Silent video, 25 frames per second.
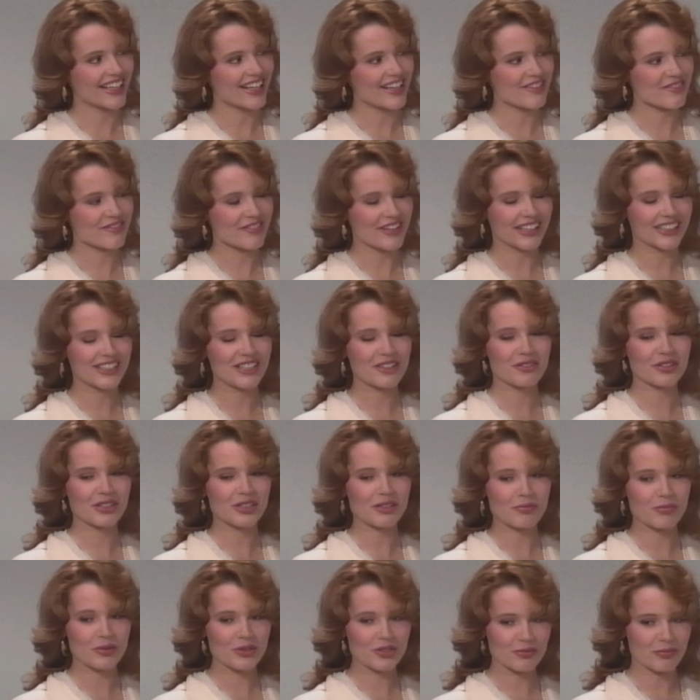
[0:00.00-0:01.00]
In fact, he
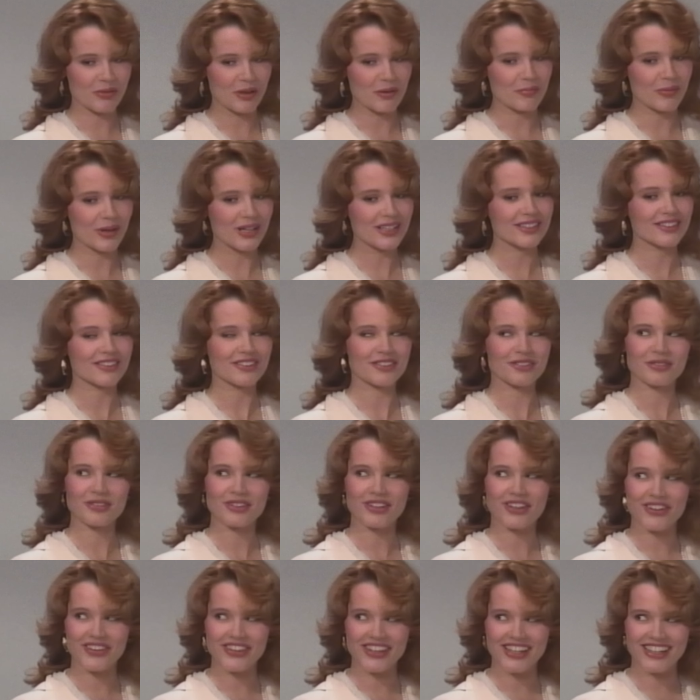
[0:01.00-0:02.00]
really pushed my buttons
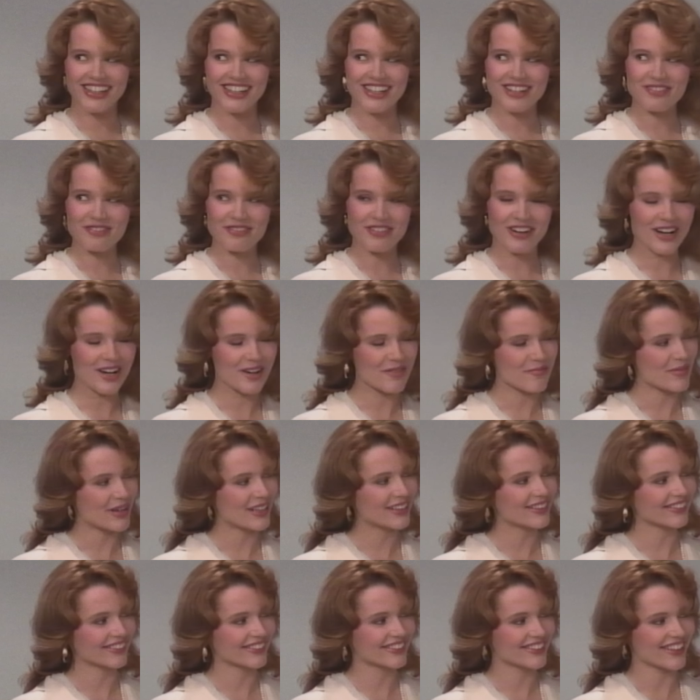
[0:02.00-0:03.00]
with all that
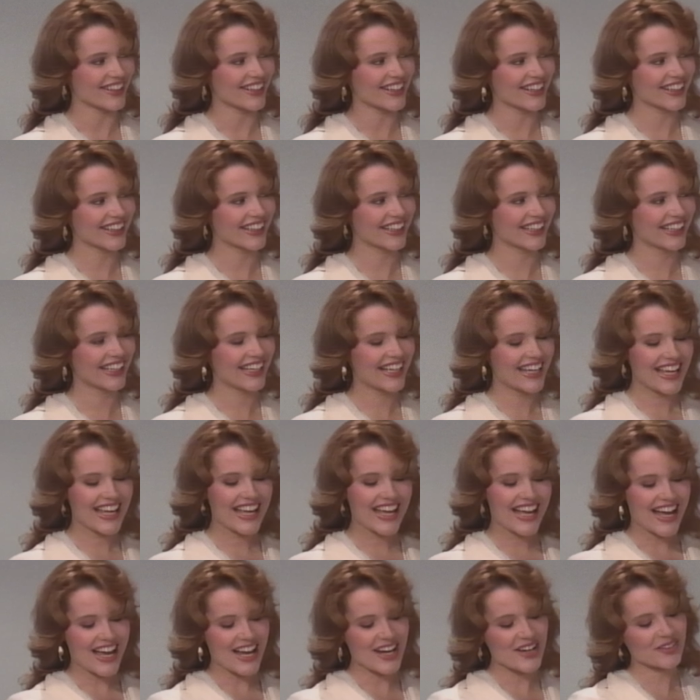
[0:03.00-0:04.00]
environmental talk.
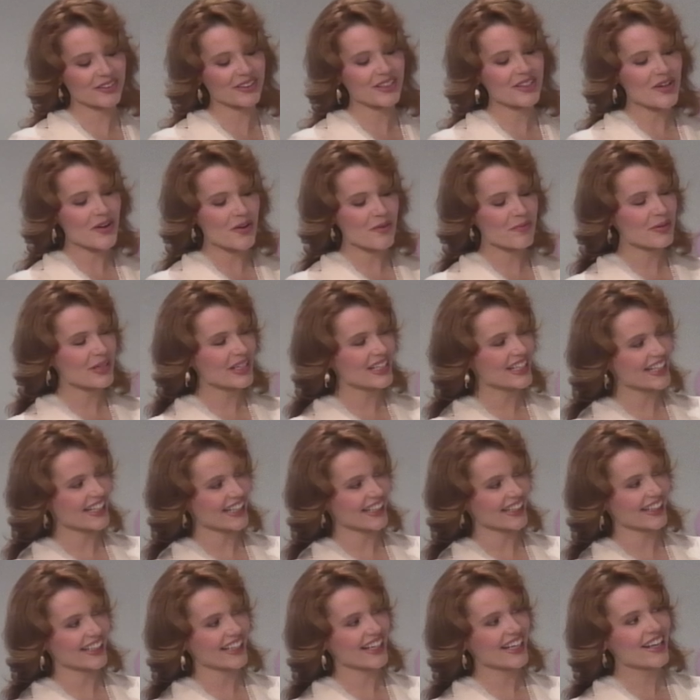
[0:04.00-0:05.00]
I only hope he
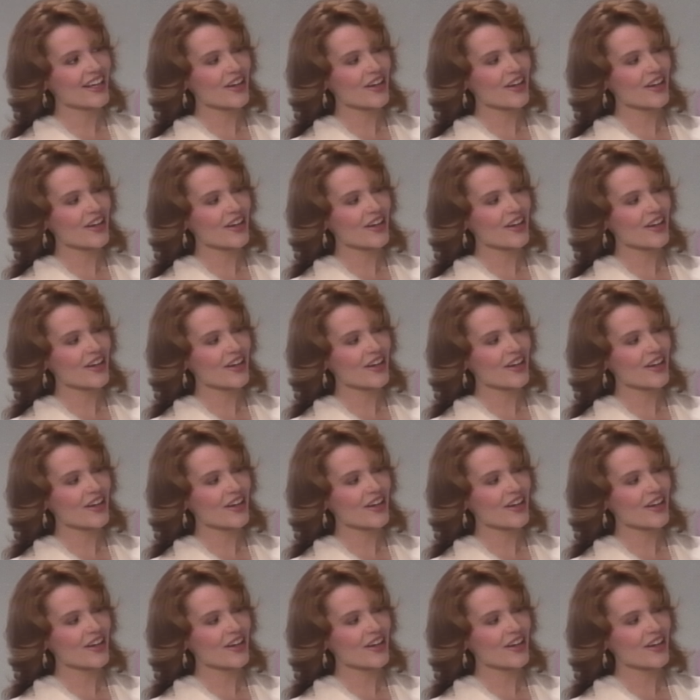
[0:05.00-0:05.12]
can